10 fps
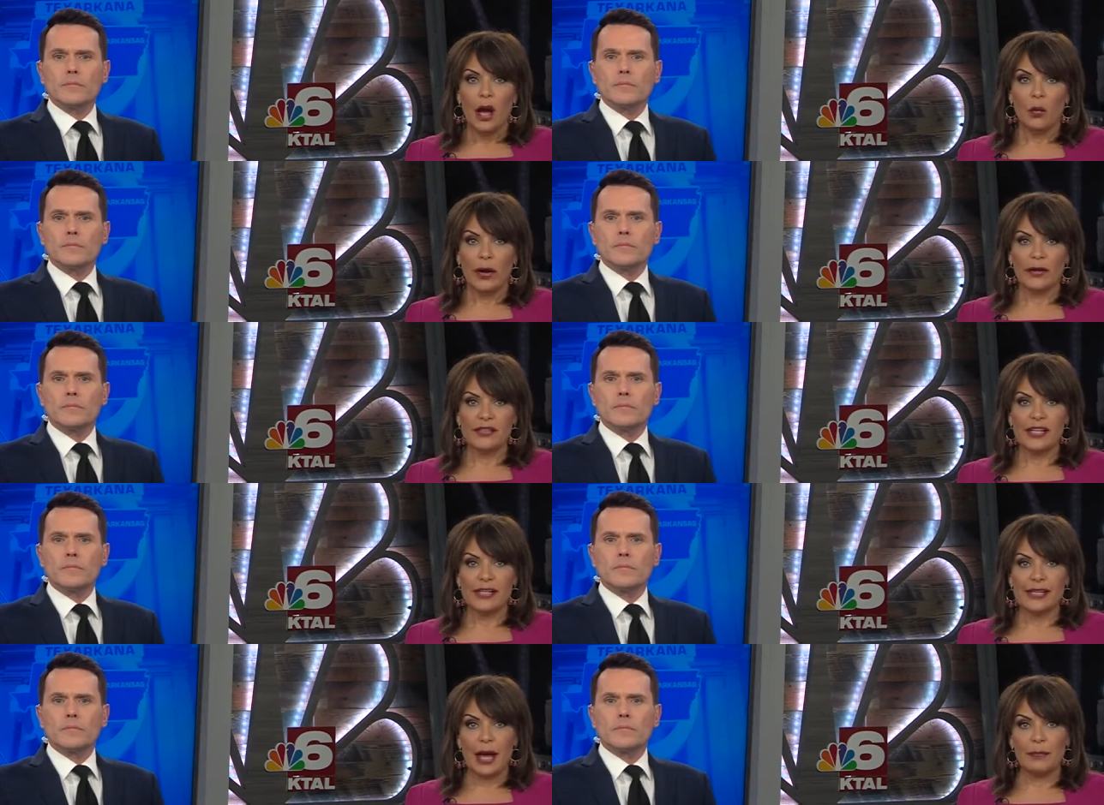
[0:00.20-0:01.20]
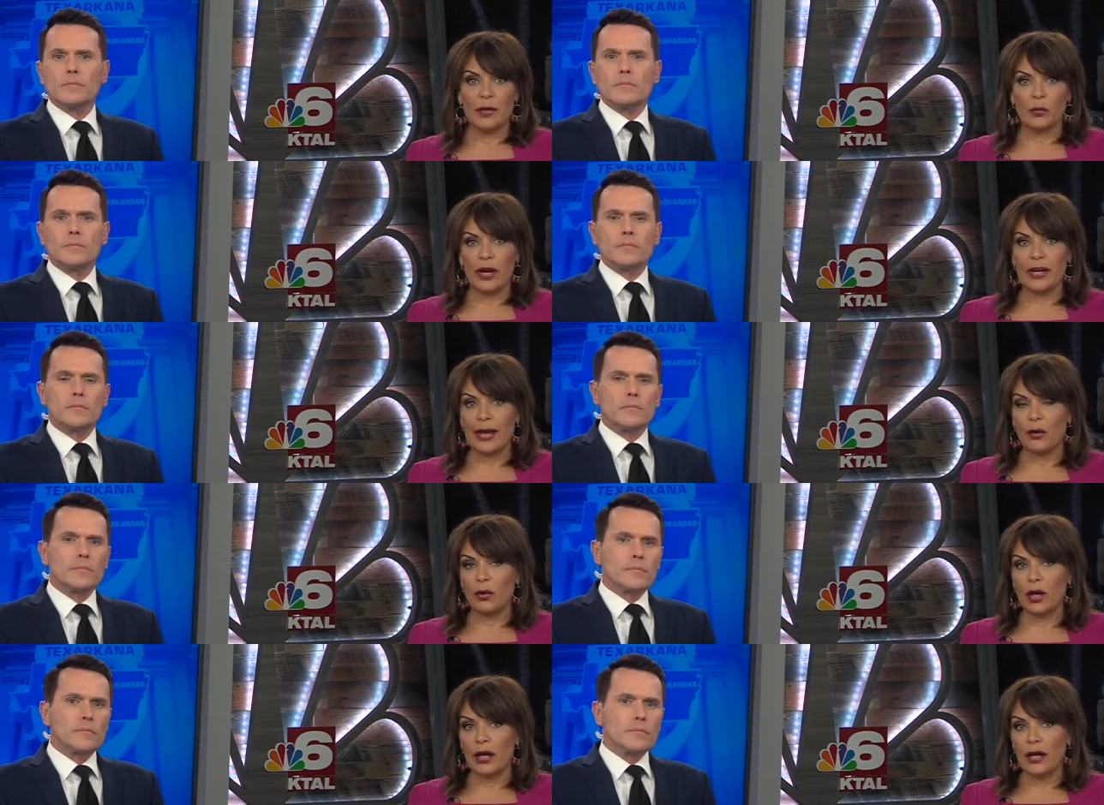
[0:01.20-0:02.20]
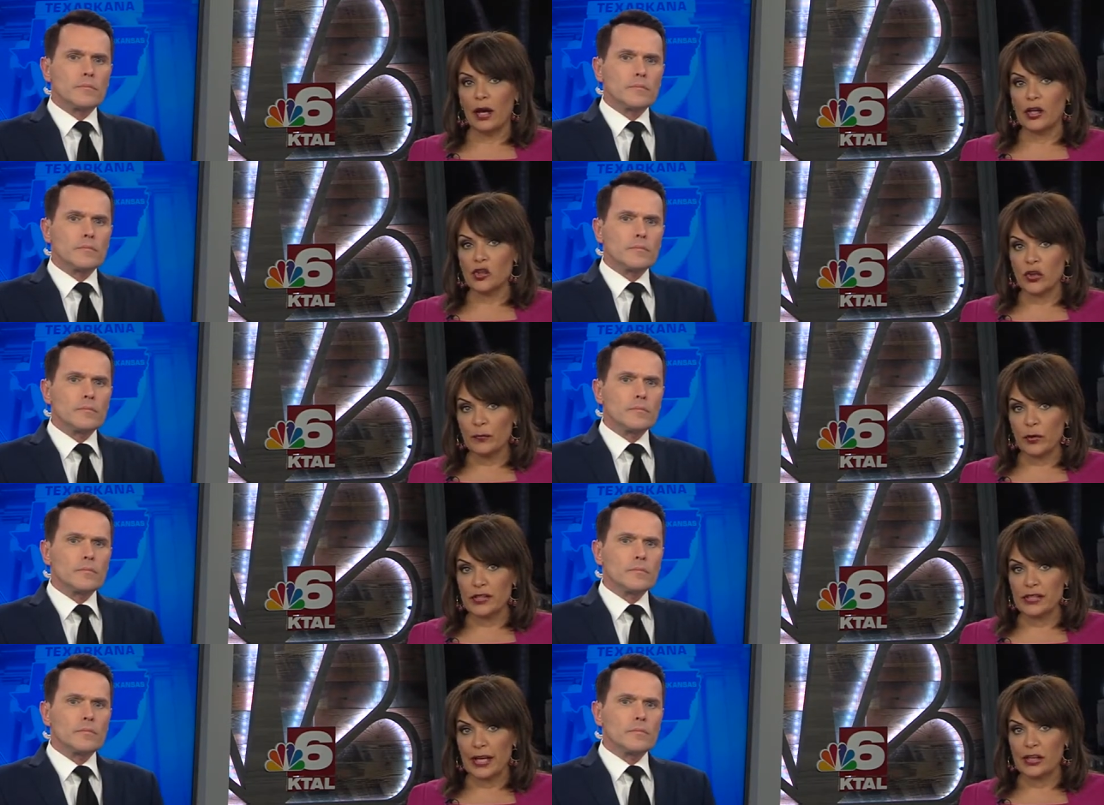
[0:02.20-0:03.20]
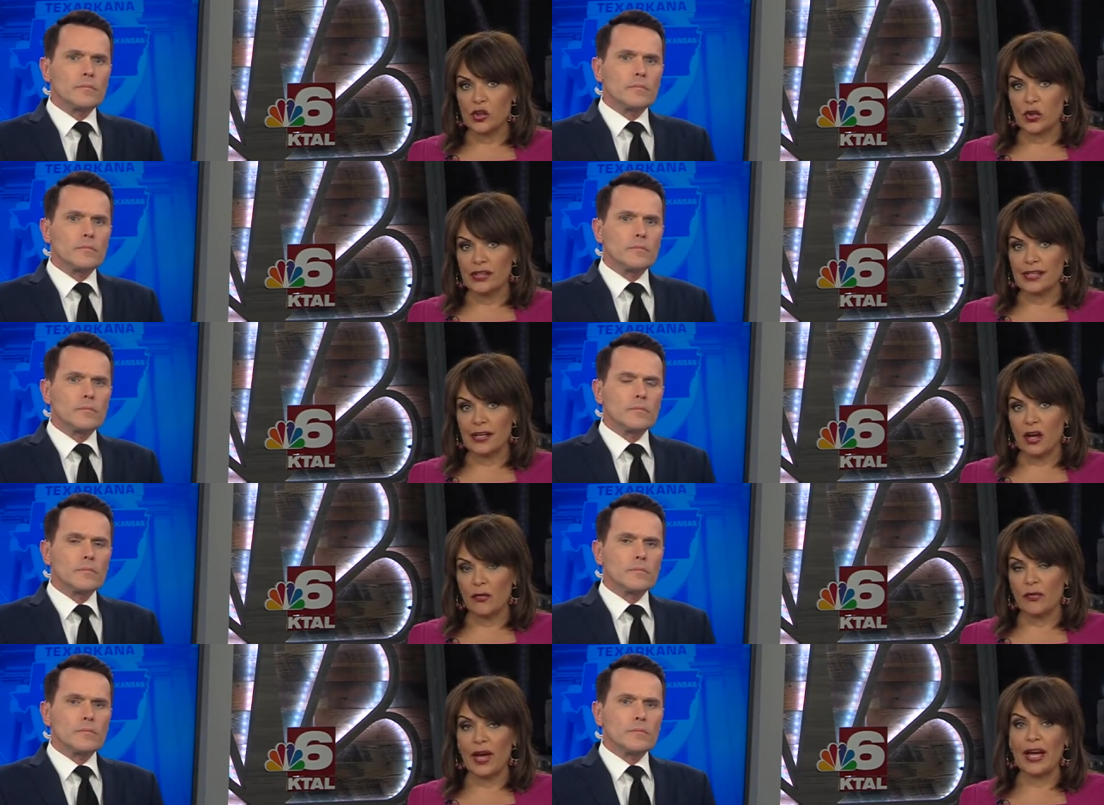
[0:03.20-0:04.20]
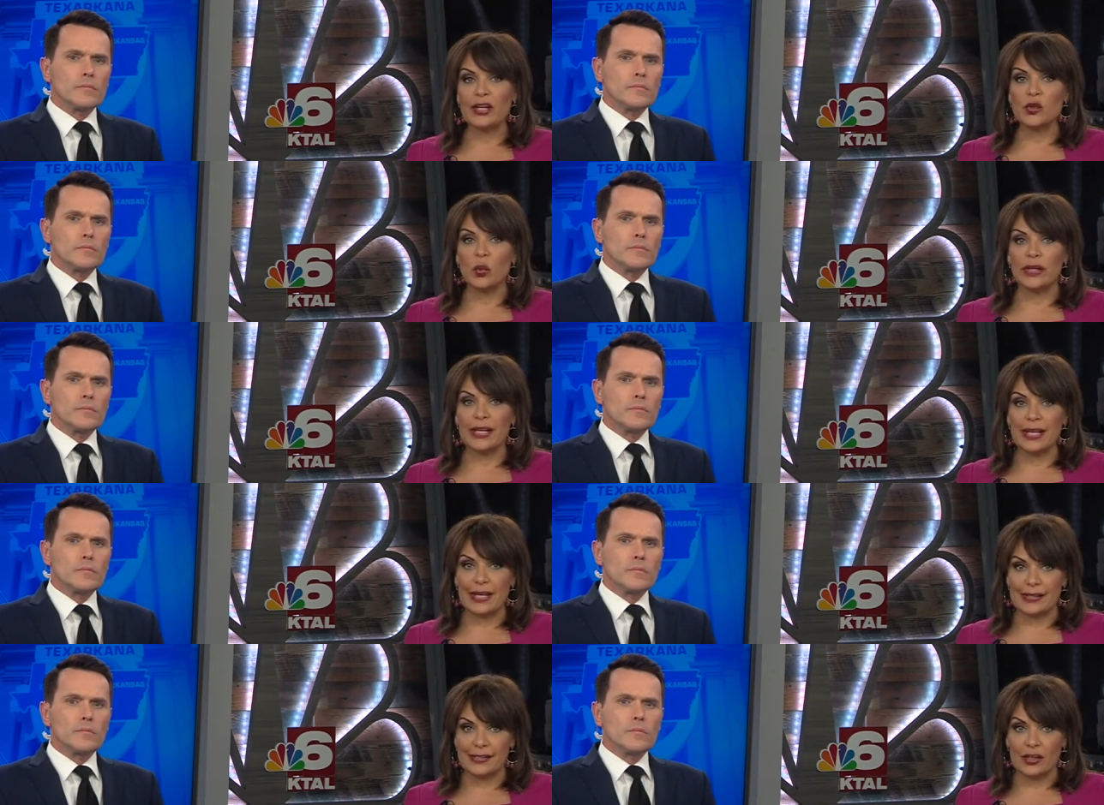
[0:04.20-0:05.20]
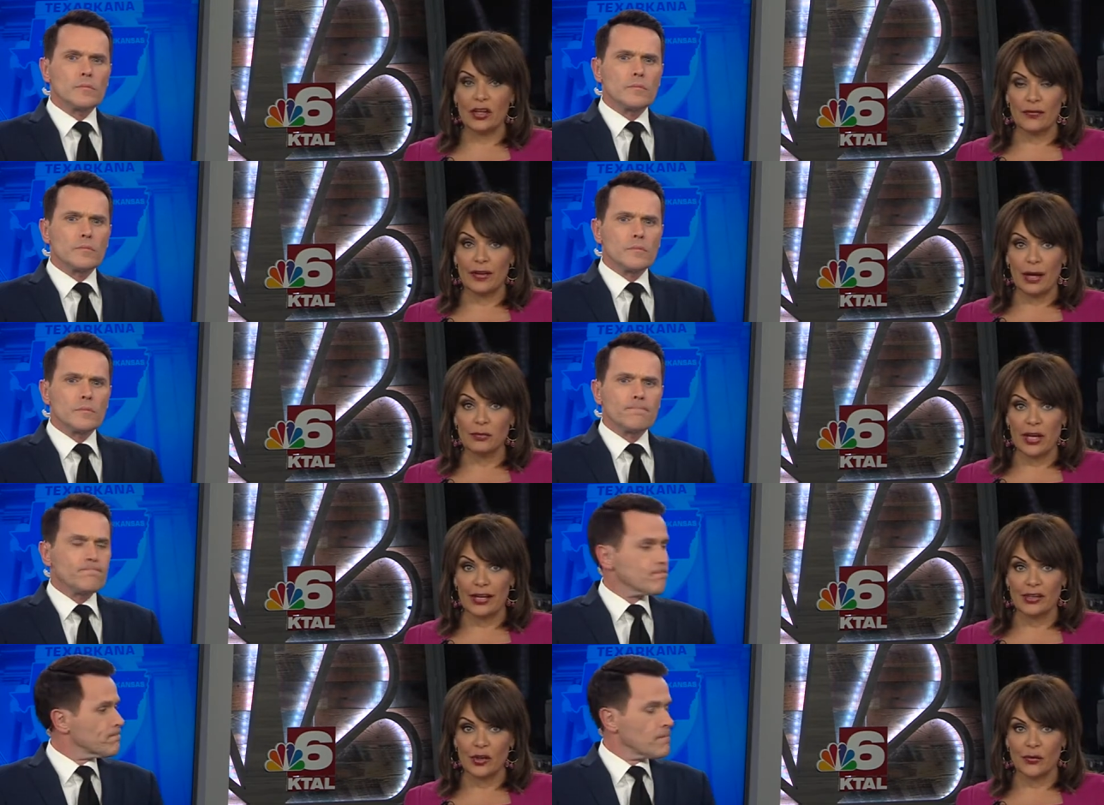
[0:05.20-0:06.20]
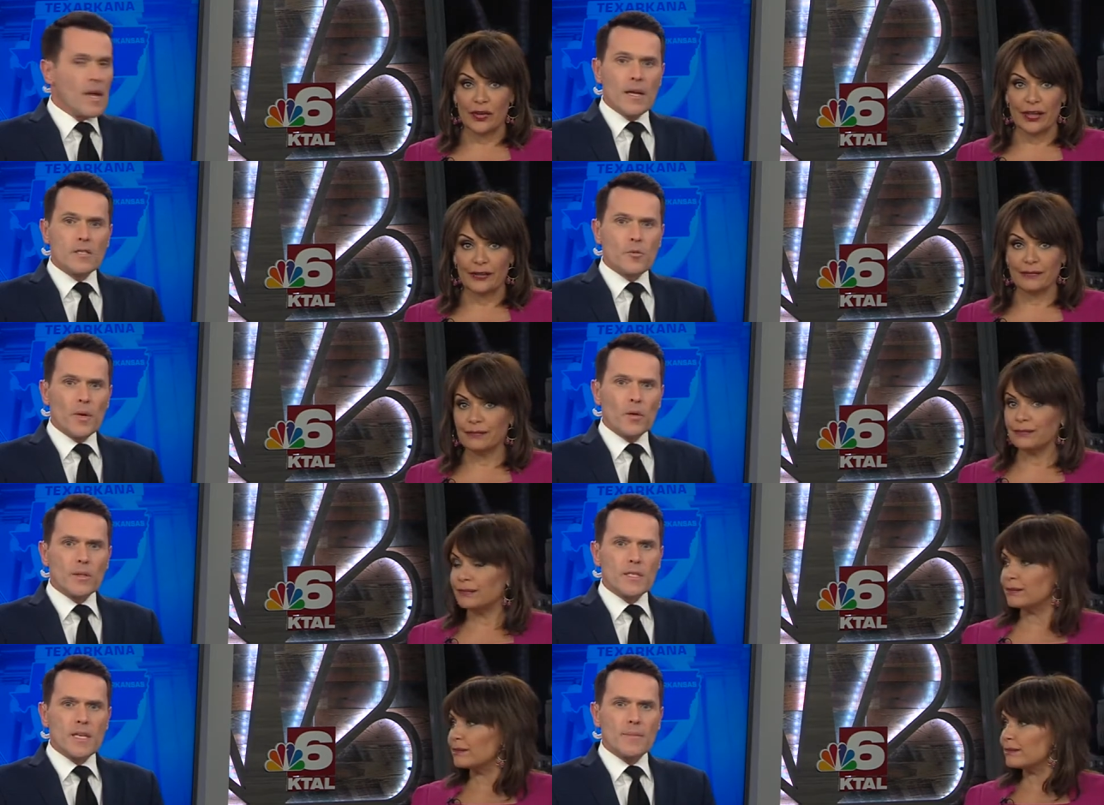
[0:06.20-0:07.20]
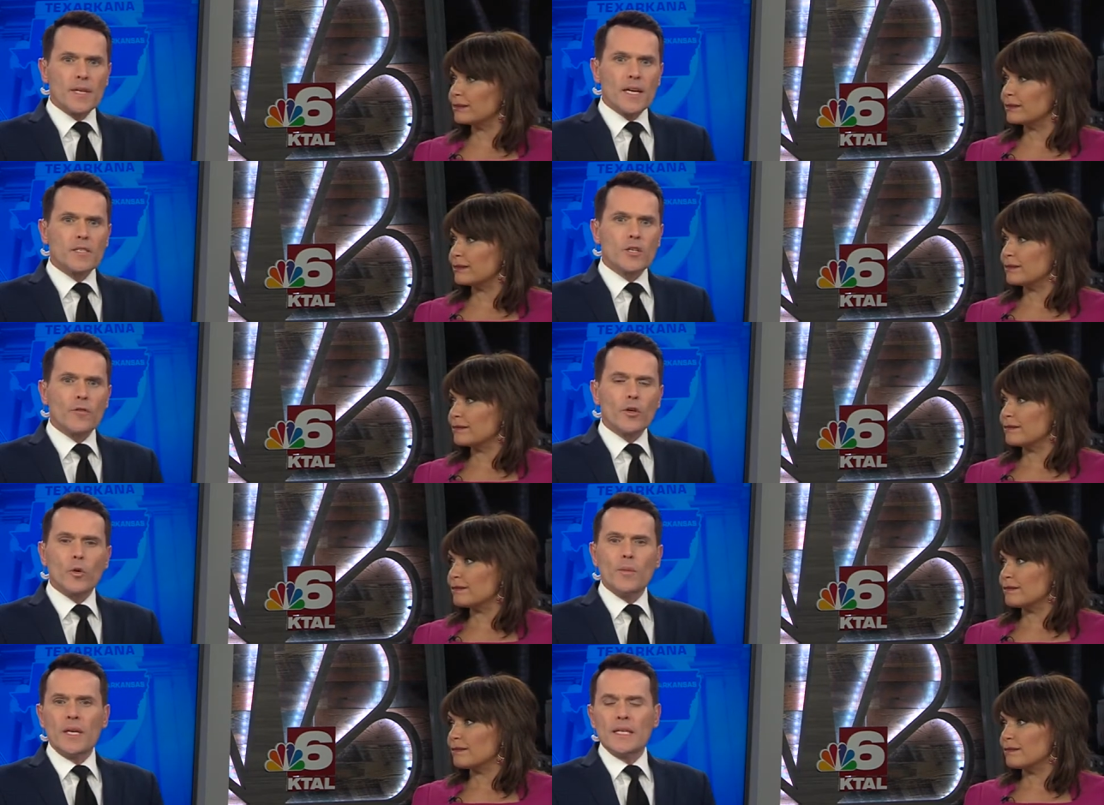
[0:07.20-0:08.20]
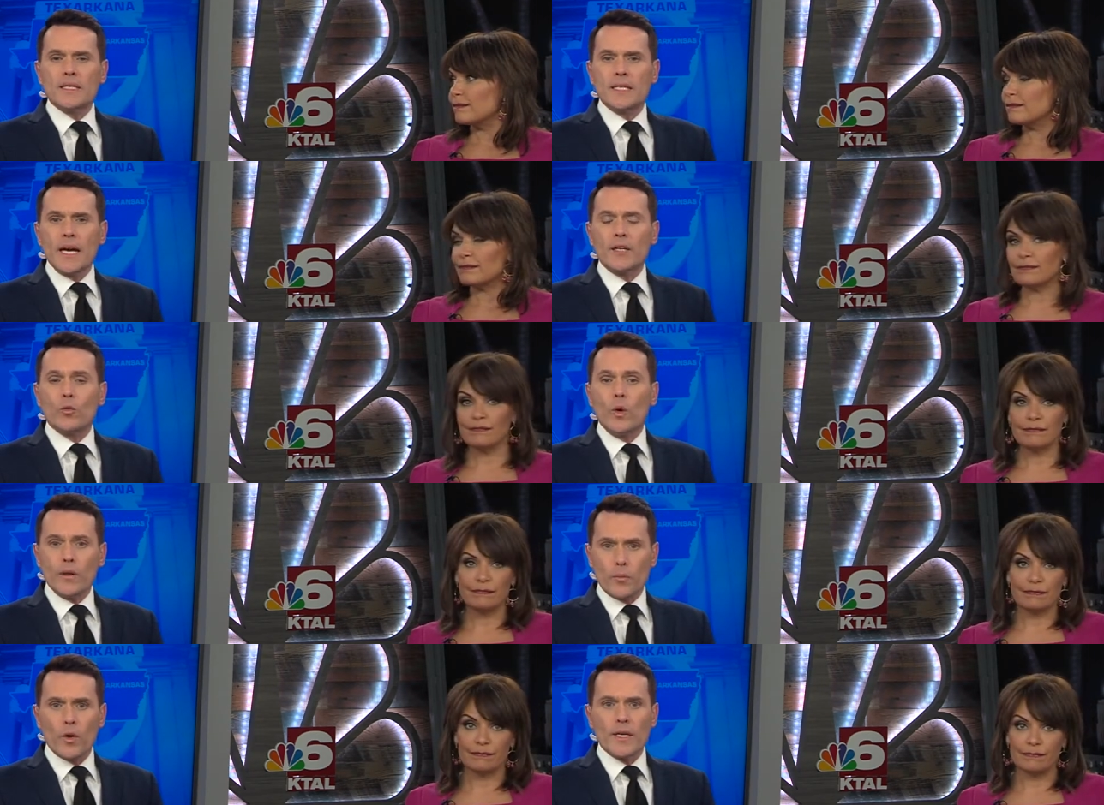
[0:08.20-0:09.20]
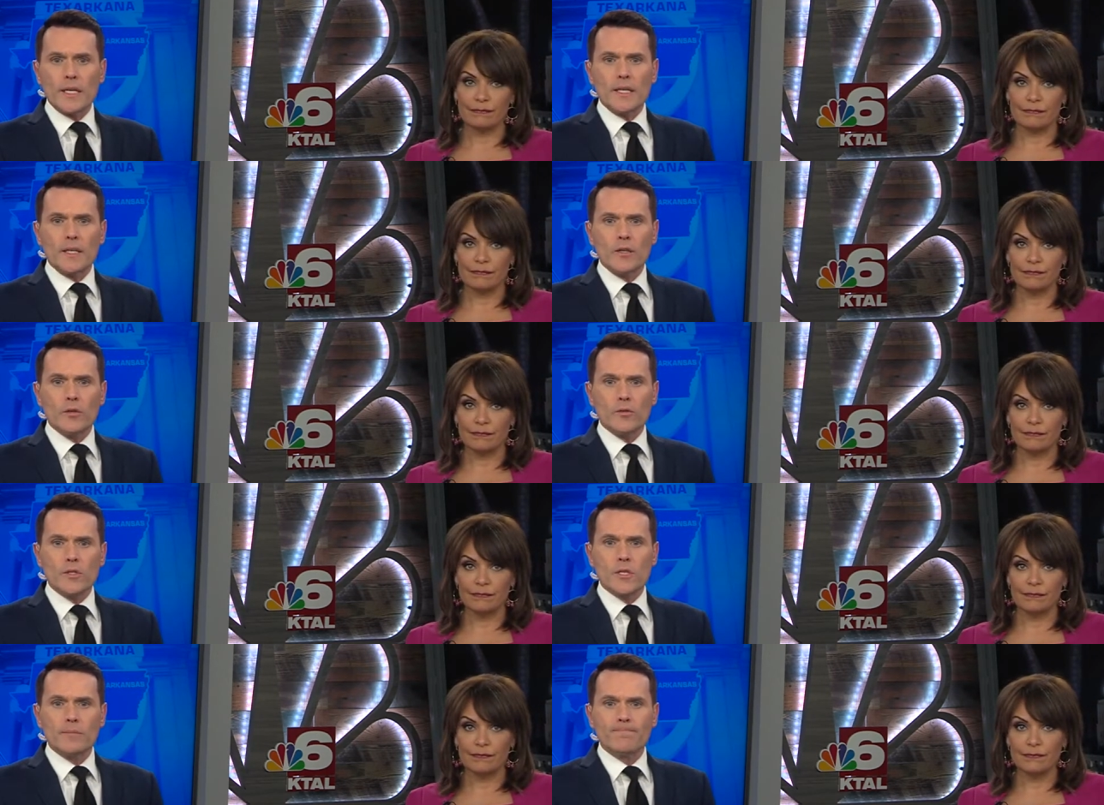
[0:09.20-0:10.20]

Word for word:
Speaker 1: A wild scene is happening right now on a Shreveport side street sitting off of I-20 East.
Speaker 2: Good evening, I'm Jacque Jovic. Thanks for being with us. I'm Dan Jovic. We begin tonight with breaking news.